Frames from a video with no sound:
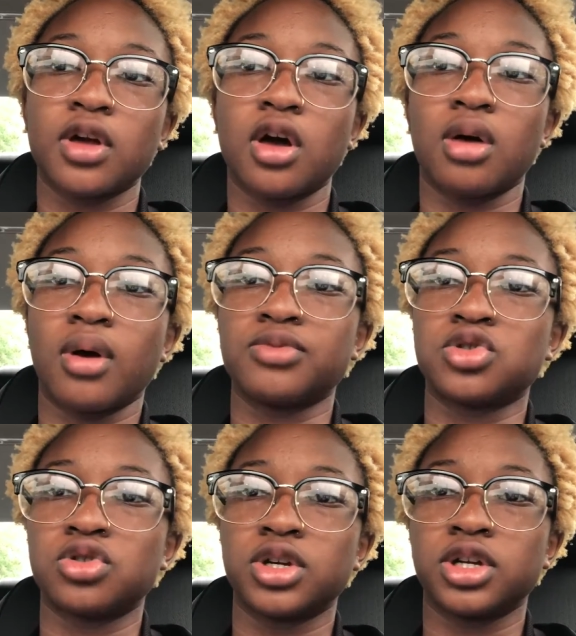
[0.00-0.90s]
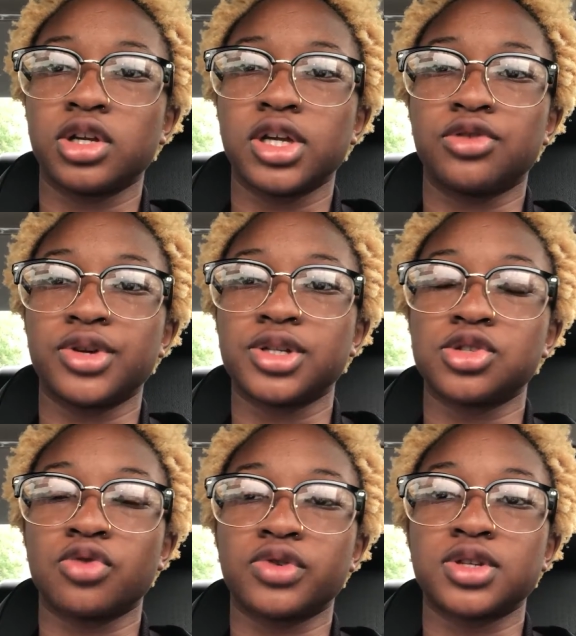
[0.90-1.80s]
I'm sure it
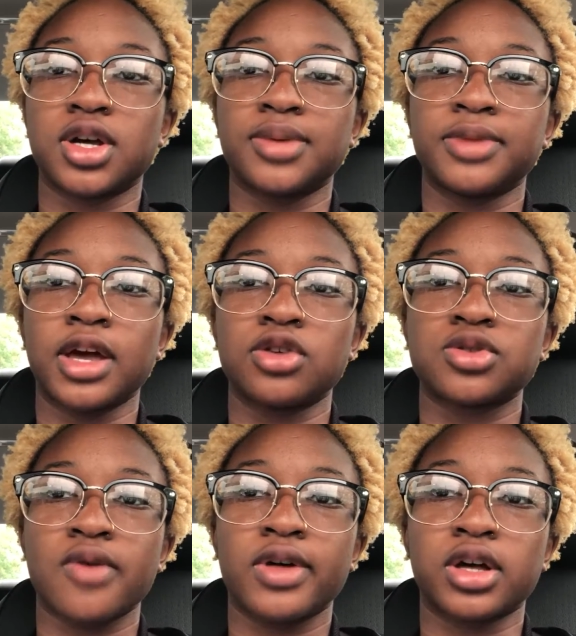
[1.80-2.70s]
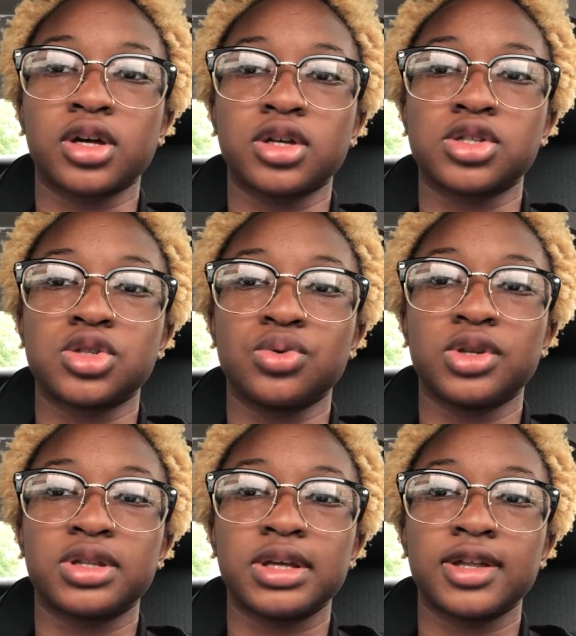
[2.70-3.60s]
increases over time. They also have like a good
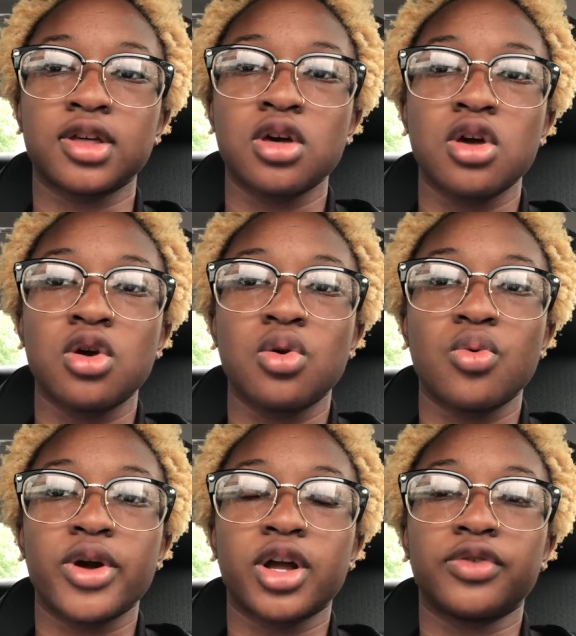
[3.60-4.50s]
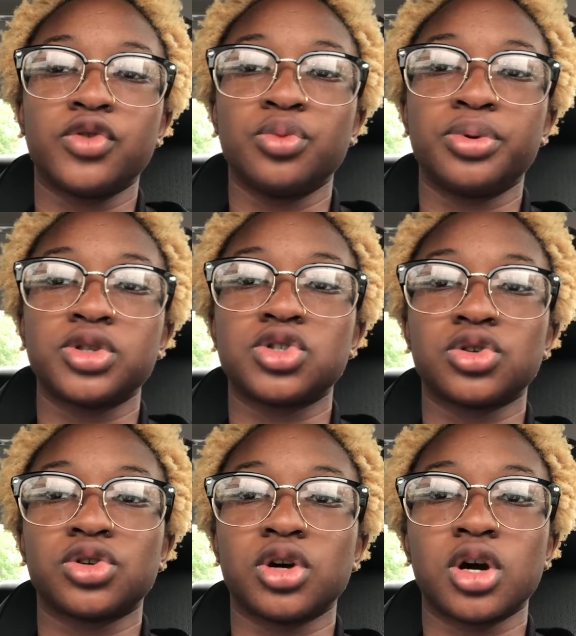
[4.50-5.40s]
student thing where if you put
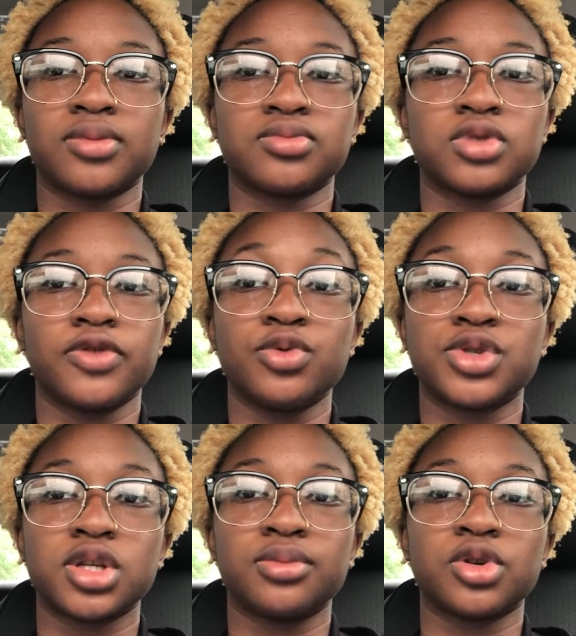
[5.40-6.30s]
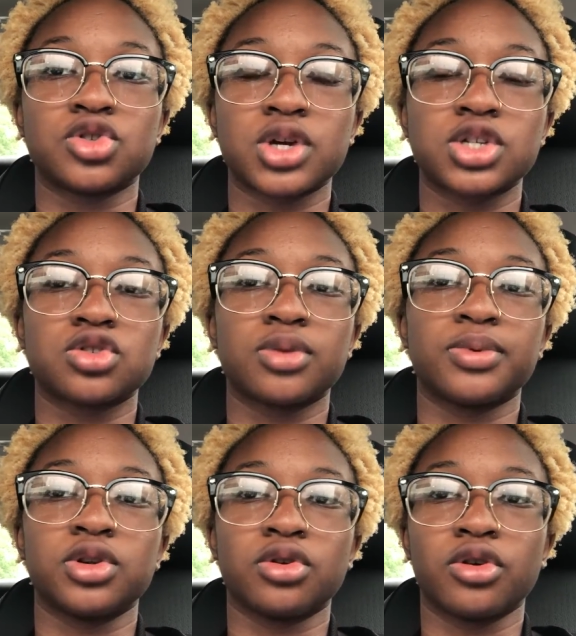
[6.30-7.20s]
your, if you send them your transcript
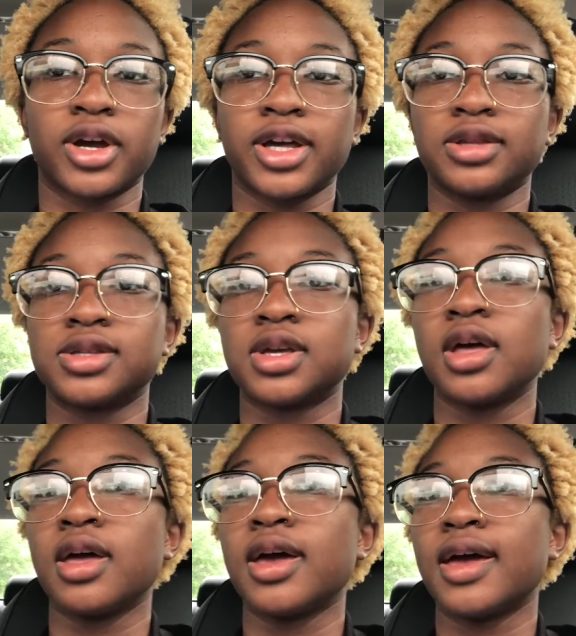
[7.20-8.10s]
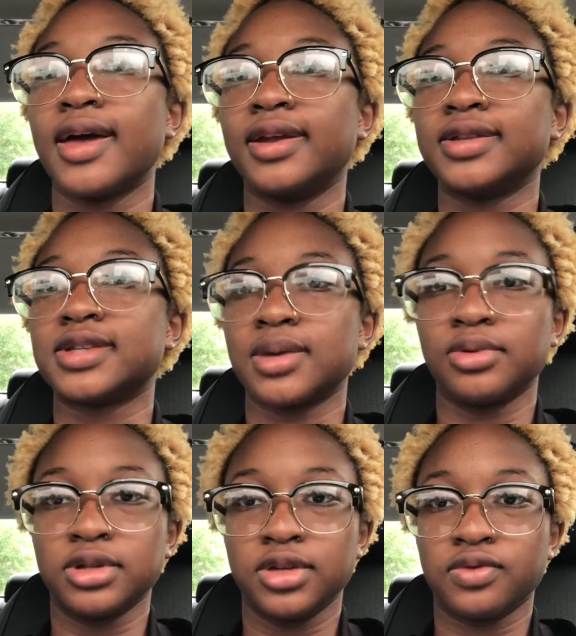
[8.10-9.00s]
and your grades, and it's, I
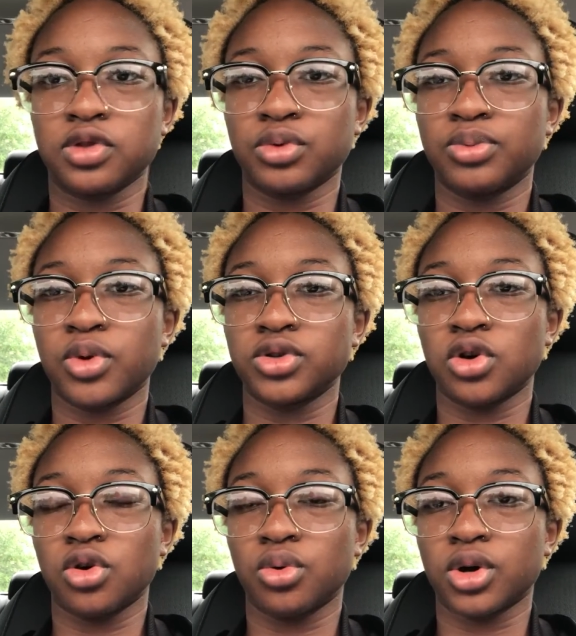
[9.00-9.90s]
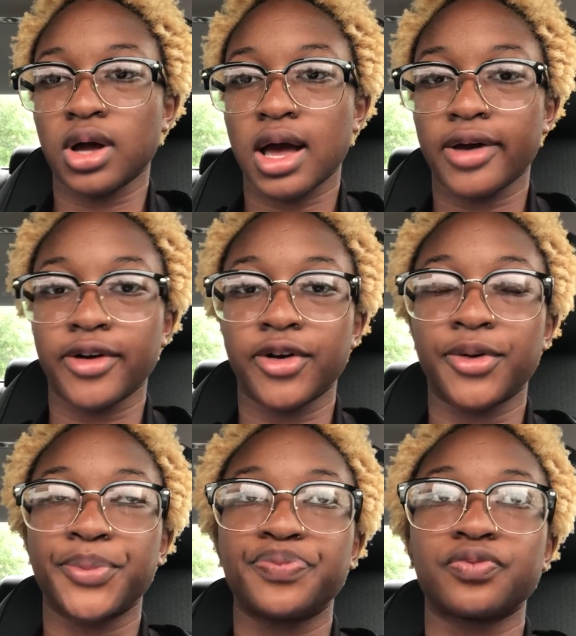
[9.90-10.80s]
believe, a 3.0 or
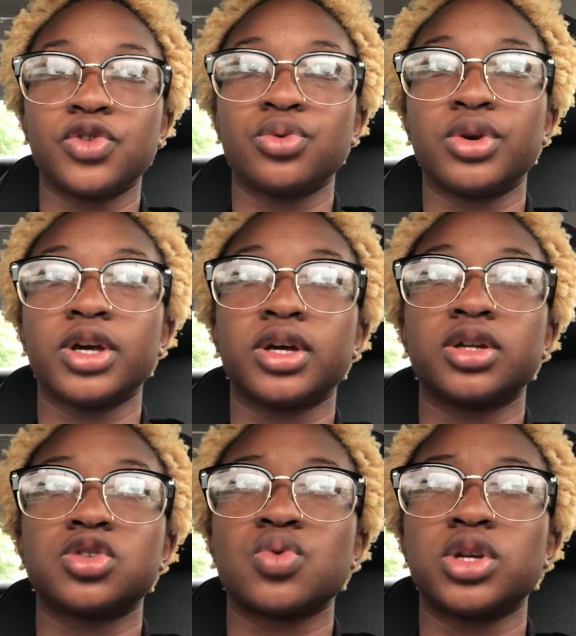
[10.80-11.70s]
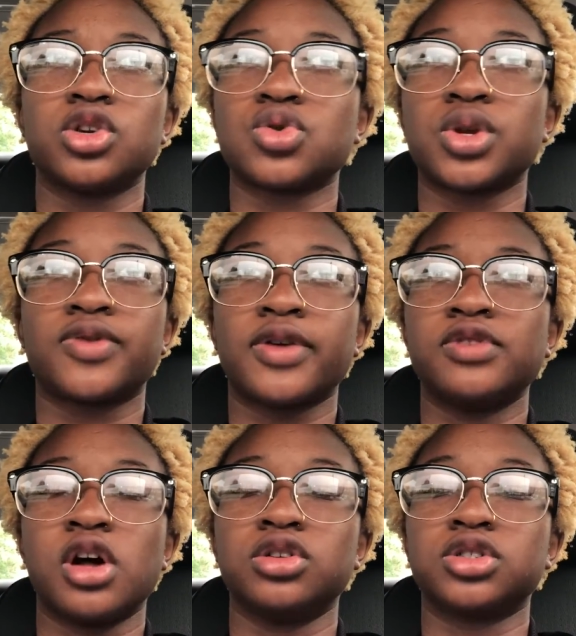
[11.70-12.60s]
higher, you get $20 or
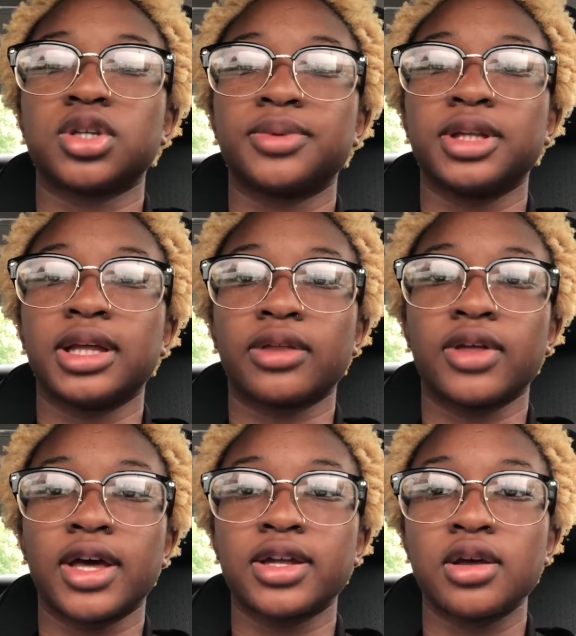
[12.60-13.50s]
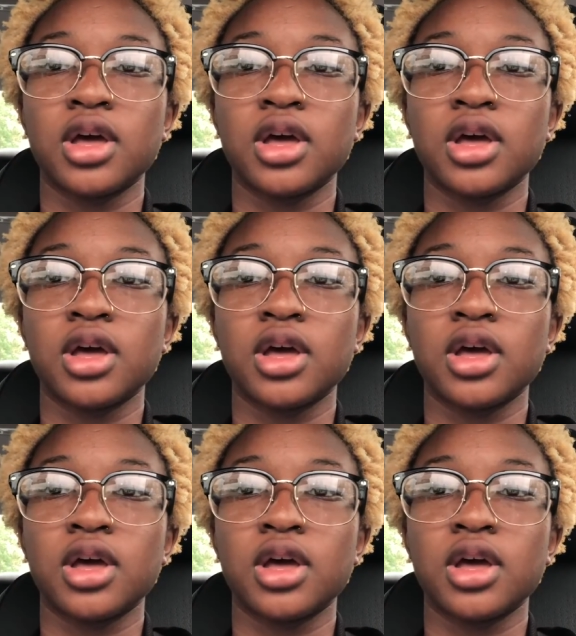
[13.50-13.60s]
$25, something like that.